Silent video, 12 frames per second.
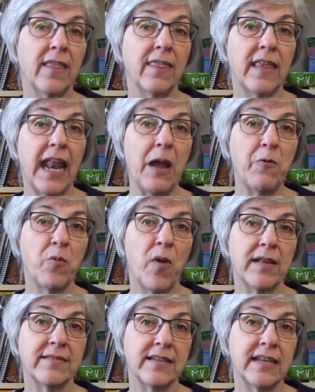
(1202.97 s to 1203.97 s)
that I would
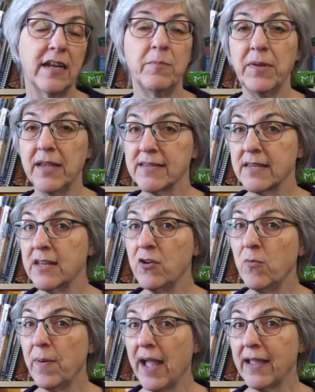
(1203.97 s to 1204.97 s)
want to knit it? Because a
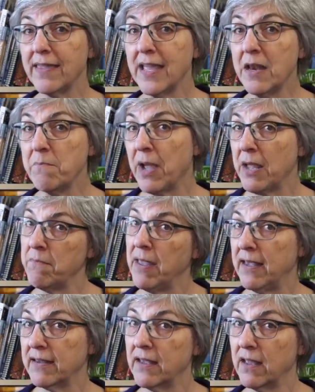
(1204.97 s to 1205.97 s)
knitter back then might
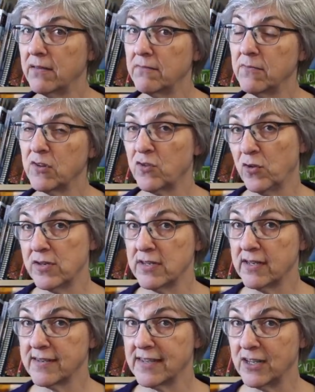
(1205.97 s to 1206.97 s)
make certain
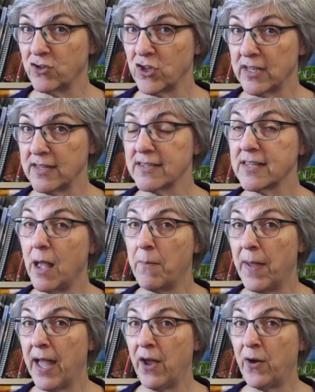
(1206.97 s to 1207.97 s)
decisions
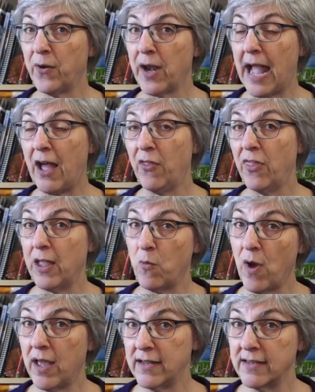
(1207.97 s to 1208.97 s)
about how they
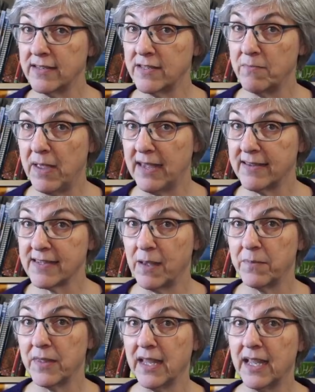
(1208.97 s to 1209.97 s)
wanted to make
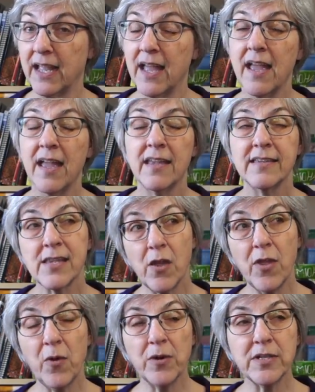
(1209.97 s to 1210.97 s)
something.
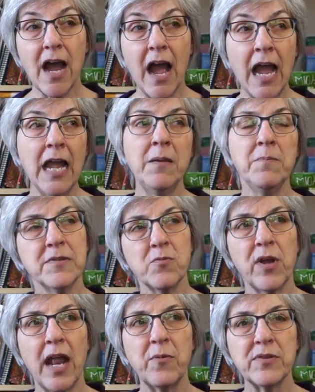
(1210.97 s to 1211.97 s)
So there were times
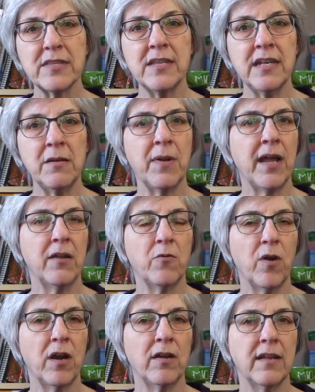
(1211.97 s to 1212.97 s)
when I was knitting my
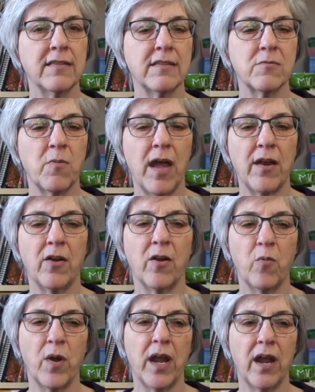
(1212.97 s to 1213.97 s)
Edwardian
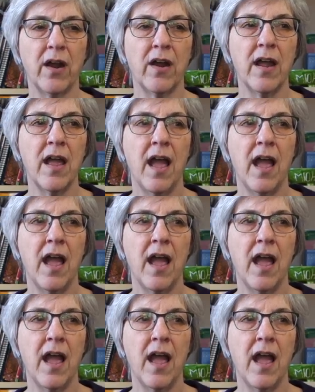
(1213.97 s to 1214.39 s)
sweater where